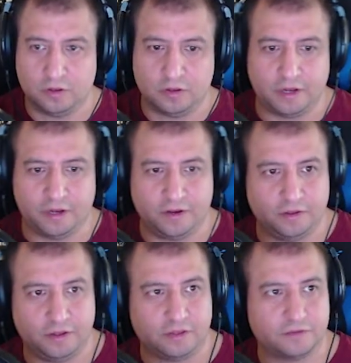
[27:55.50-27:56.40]
I know you
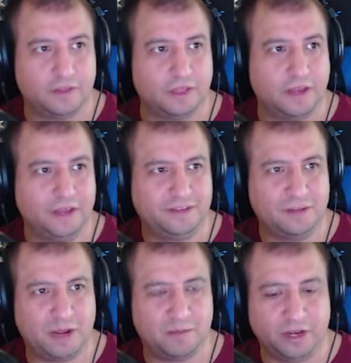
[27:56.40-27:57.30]
can't see that. Next time
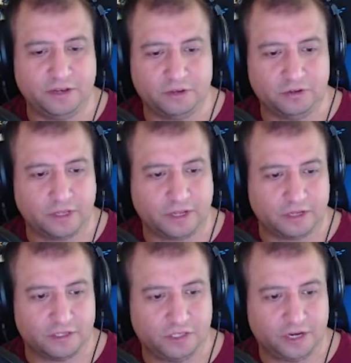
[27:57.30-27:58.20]
I might do like a
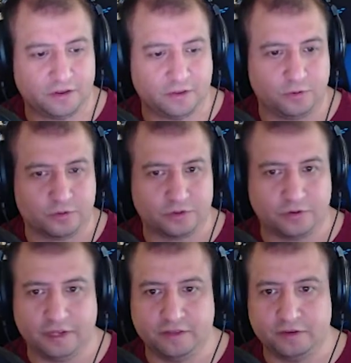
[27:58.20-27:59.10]
share the whole
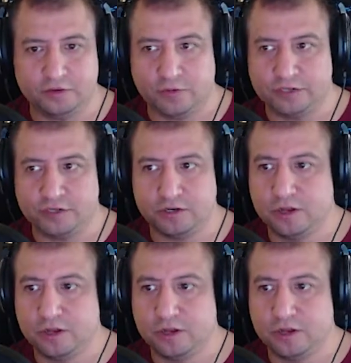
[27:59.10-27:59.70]
screen situation,